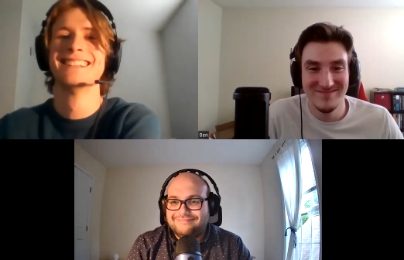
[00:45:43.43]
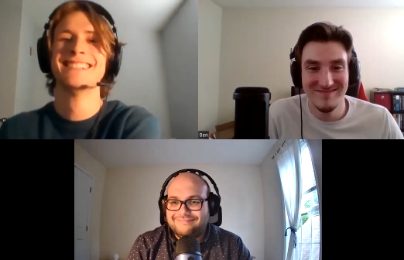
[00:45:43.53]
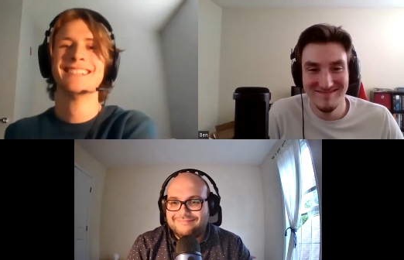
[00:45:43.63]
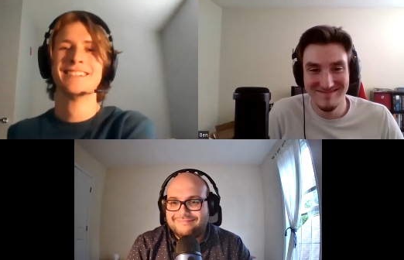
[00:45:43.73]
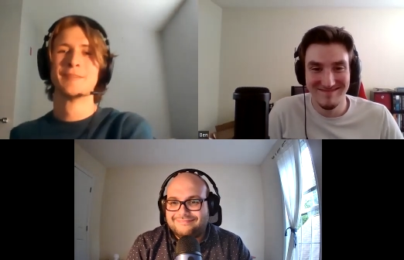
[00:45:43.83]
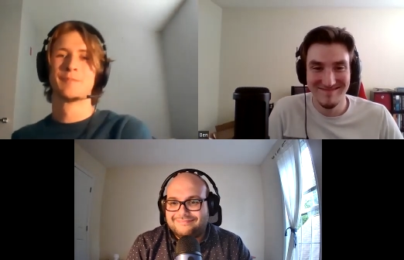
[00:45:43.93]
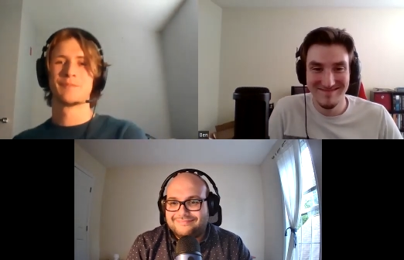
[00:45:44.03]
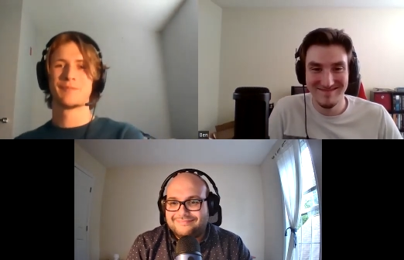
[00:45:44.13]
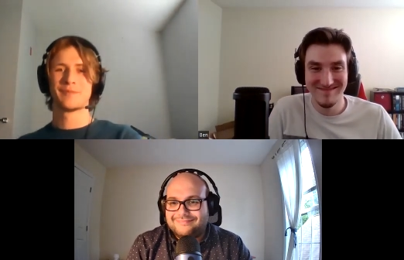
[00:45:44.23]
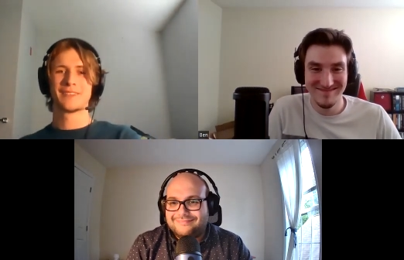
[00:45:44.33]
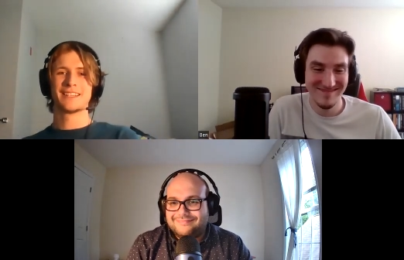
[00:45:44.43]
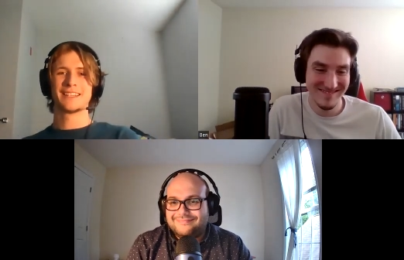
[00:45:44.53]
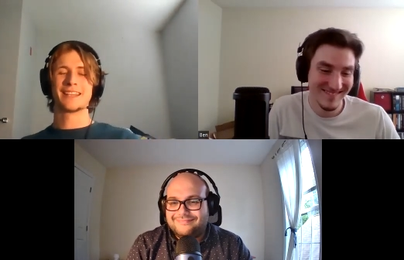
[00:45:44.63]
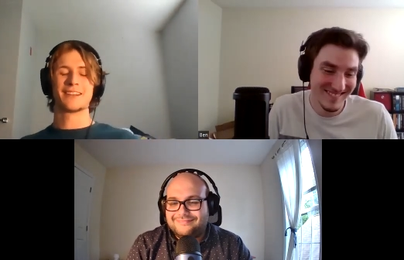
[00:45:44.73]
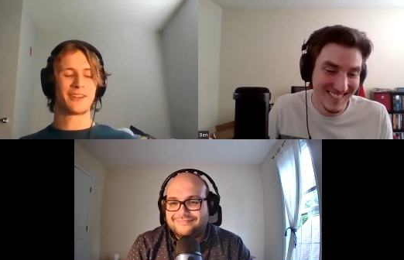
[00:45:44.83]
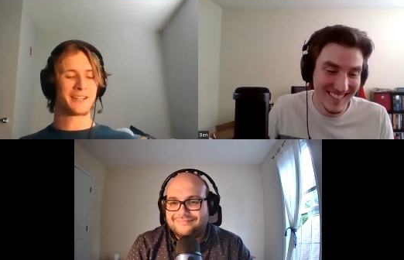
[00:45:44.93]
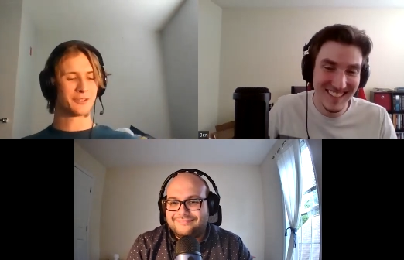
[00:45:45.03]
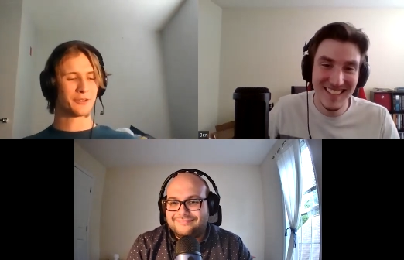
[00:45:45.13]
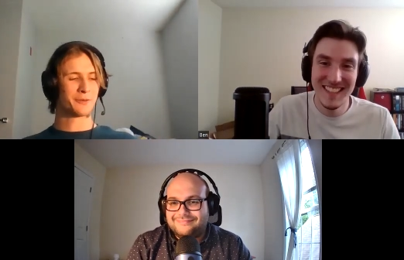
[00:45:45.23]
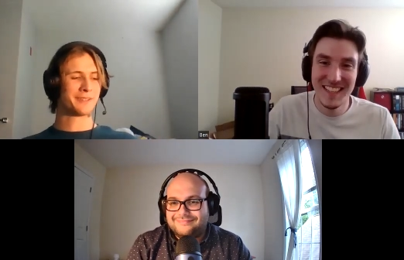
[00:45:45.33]
Speaker 1: yeah, no, I'd
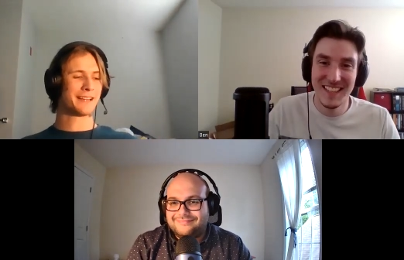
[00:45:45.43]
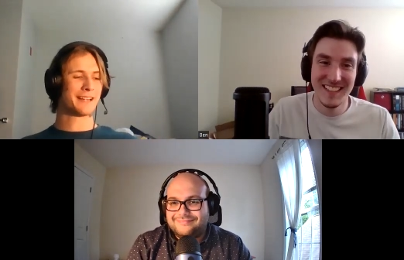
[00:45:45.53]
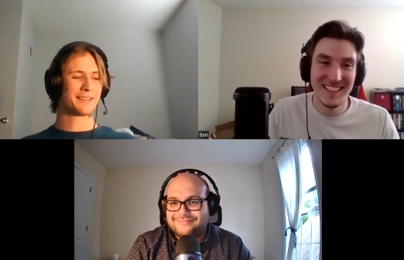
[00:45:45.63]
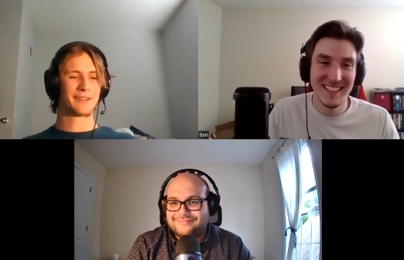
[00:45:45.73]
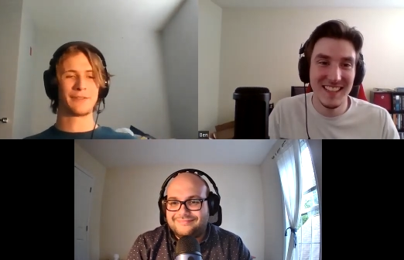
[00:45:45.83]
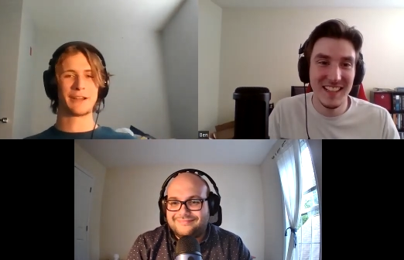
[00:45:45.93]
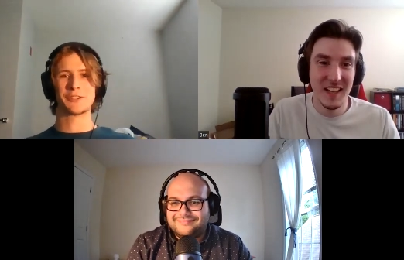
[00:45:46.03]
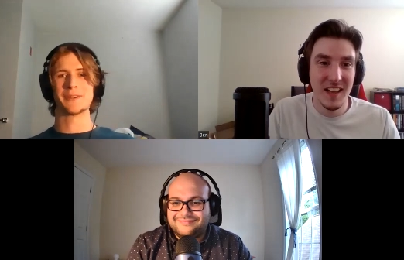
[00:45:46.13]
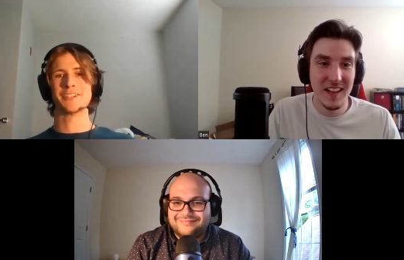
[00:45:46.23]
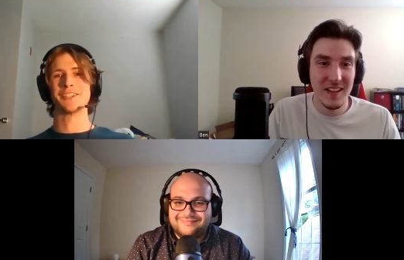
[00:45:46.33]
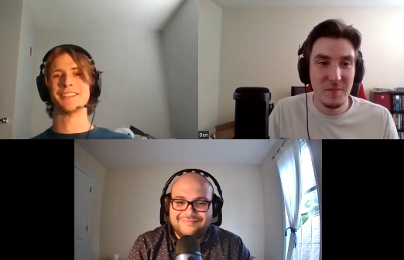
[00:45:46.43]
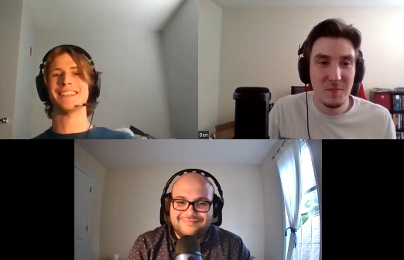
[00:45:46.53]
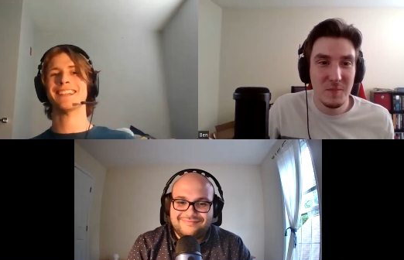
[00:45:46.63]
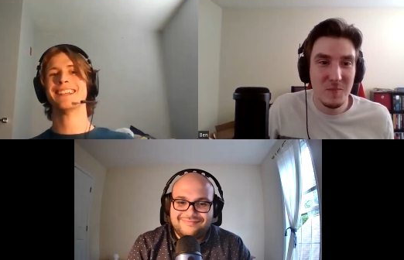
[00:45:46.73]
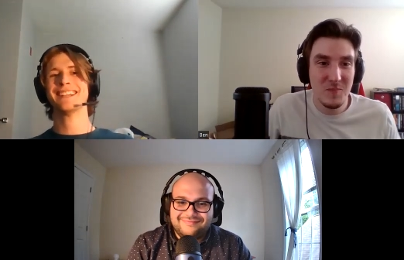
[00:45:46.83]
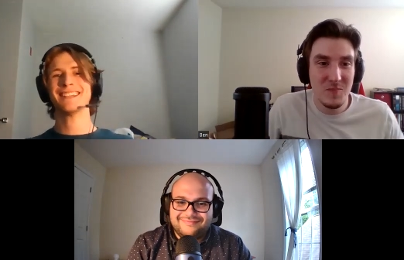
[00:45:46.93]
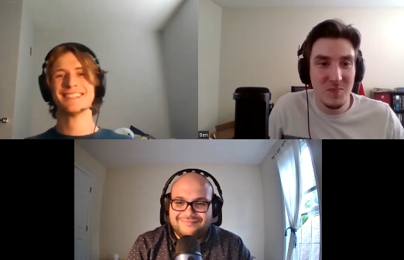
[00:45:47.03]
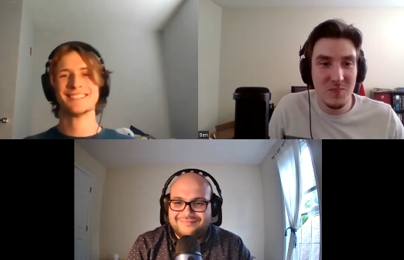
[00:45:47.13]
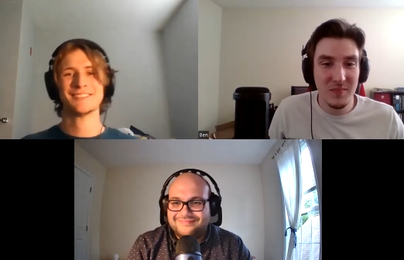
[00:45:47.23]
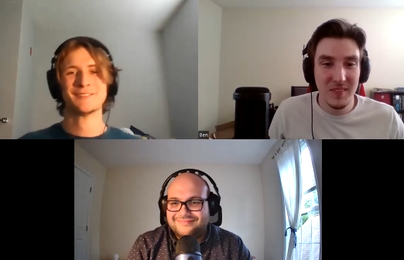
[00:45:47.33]
agree with that evaluation.
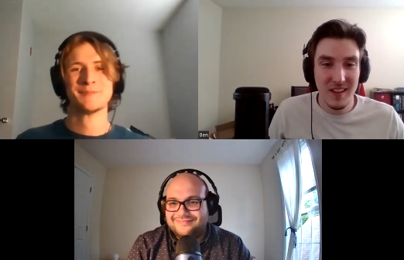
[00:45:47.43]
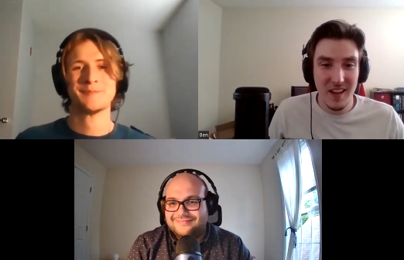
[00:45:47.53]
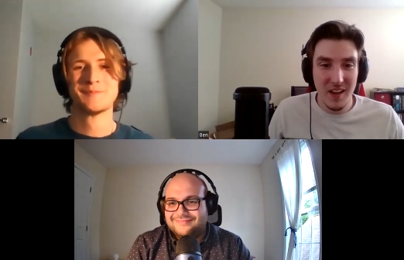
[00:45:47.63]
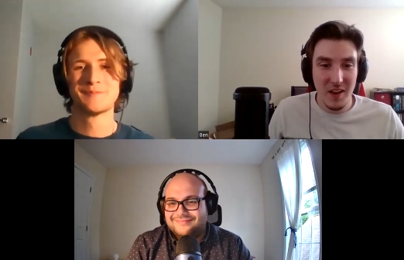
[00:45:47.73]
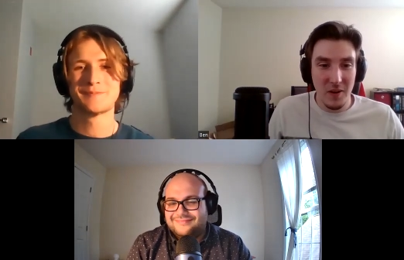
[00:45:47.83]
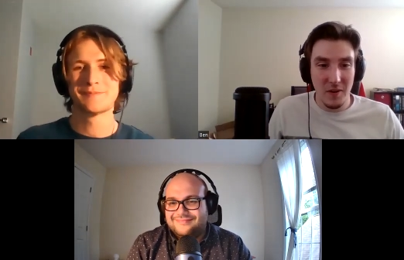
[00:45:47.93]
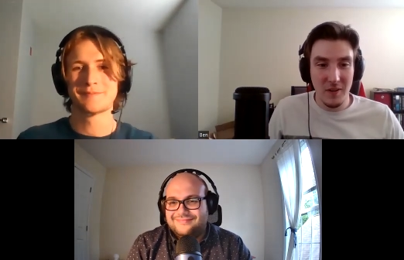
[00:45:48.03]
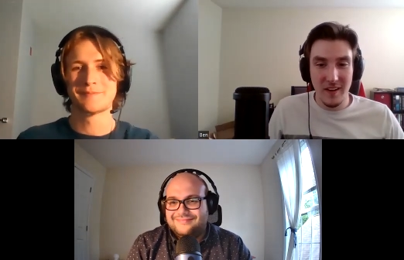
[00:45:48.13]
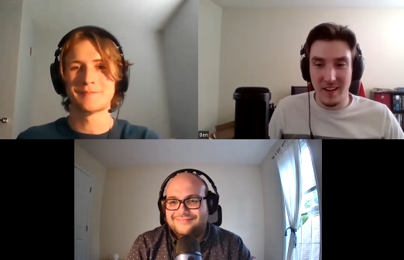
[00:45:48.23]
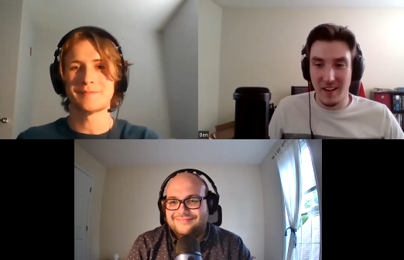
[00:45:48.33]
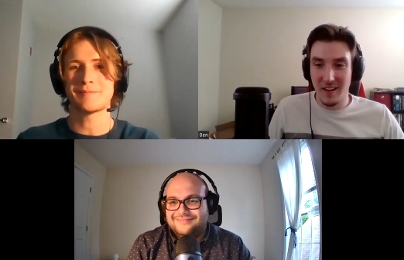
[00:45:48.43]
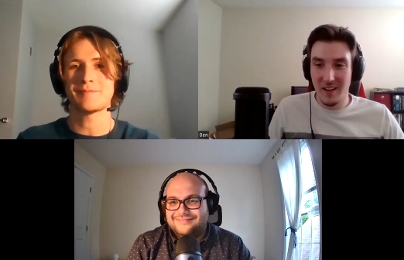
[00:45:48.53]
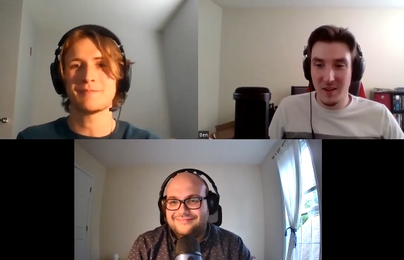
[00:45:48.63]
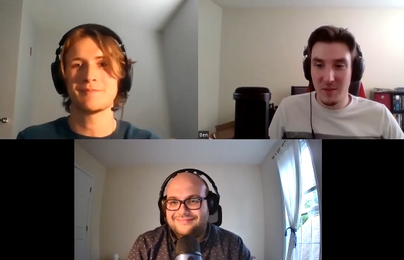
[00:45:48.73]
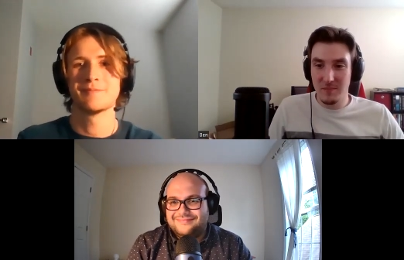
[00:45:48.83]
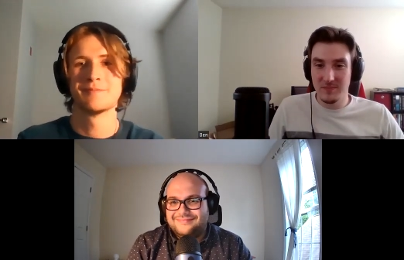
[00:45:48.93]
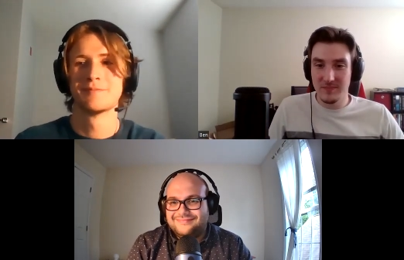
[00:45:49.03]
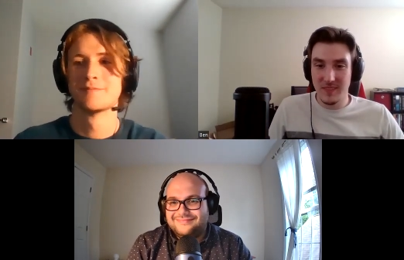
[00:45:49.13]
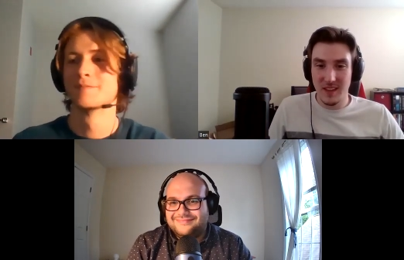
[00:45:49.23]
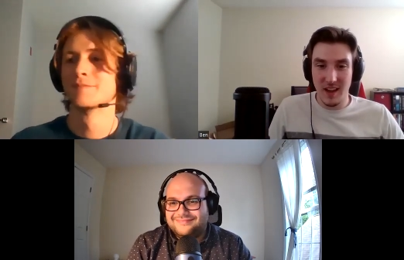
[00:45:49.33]
Speaker 2: All right. Um,
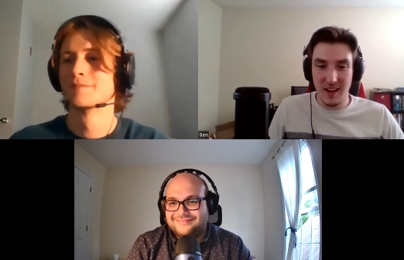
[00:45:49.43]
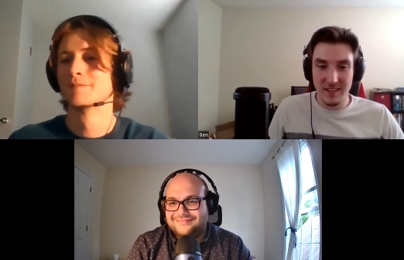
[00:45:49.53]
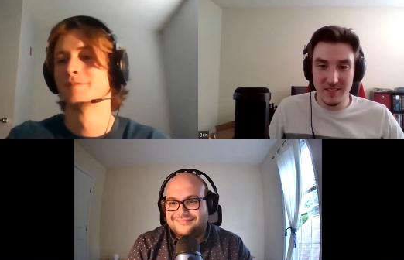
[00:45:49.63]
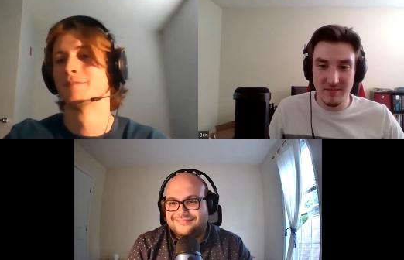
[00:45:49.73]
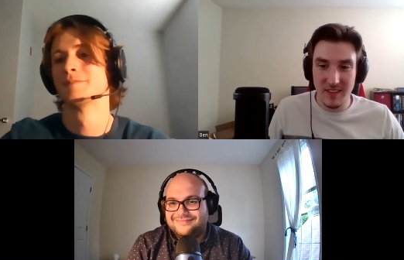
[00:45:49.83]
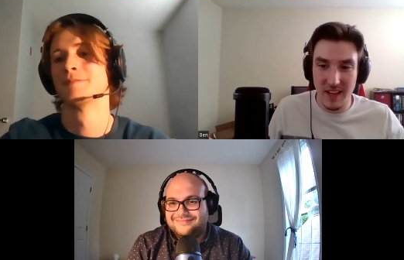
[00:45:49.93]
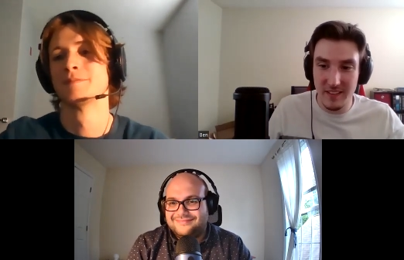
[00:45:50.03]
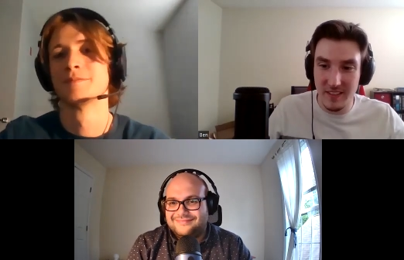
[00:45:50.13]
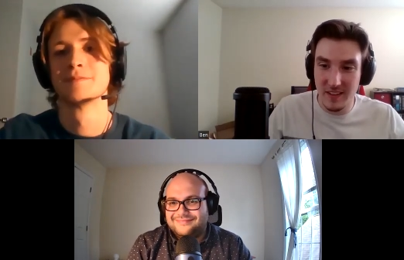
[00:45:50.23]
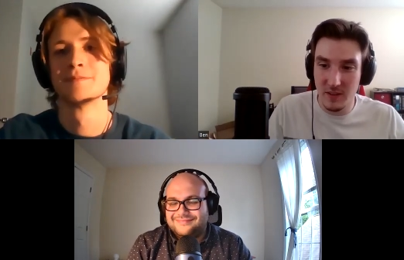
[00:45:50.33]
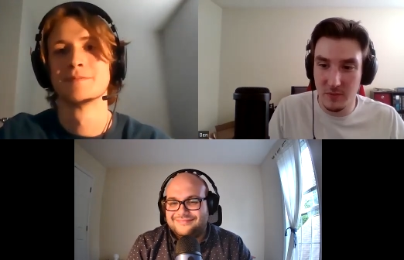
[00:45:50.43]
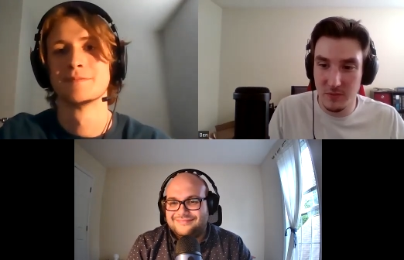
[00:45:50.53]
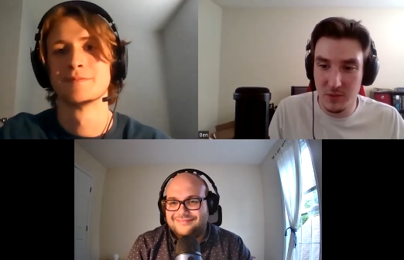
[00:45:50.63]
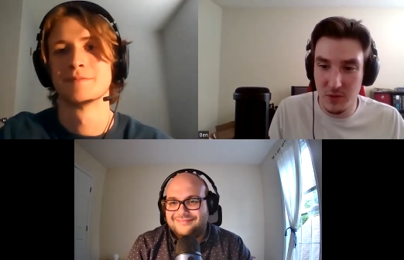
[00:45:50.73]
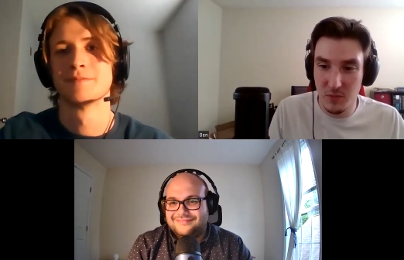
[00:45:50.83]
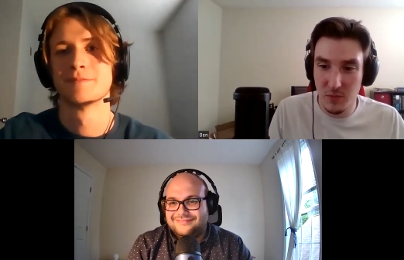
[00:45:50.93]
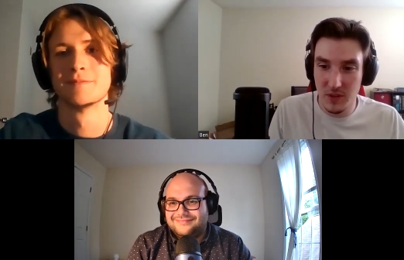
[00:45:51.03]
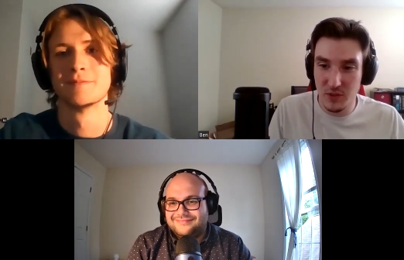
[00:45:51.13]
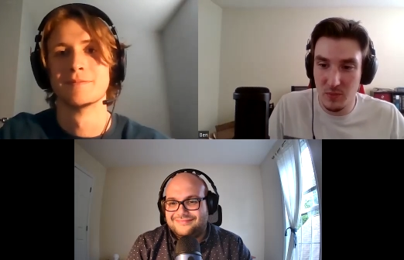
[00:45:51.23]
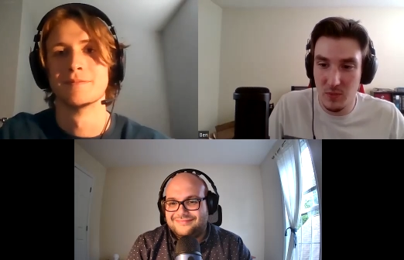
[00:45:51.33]
I can't think of too
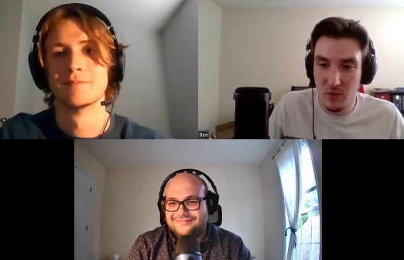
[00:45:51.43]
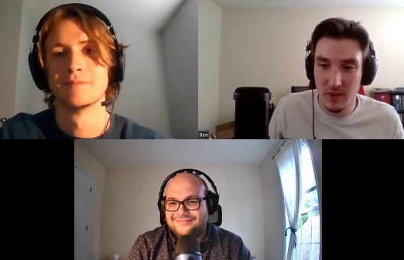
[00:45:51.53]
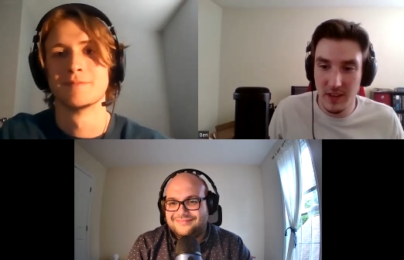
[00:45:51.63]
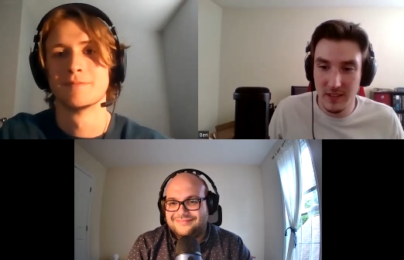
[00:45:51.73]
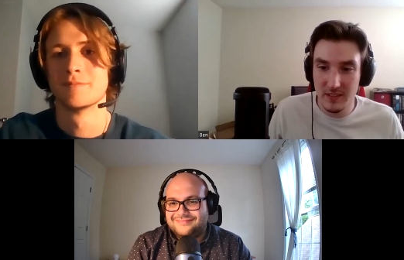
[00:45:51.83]
much more I had to